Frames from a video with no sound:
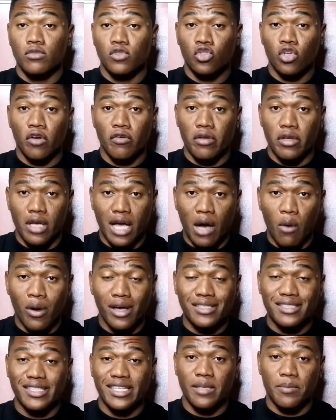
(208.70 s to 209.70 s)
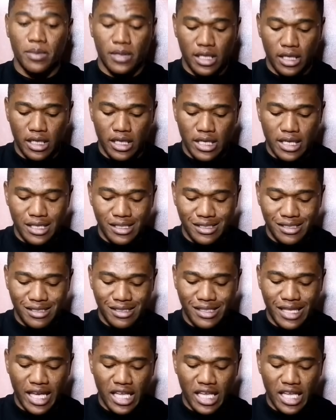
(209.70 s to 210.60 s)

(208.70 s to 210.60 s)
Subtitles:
Sorry, our sleep 3 is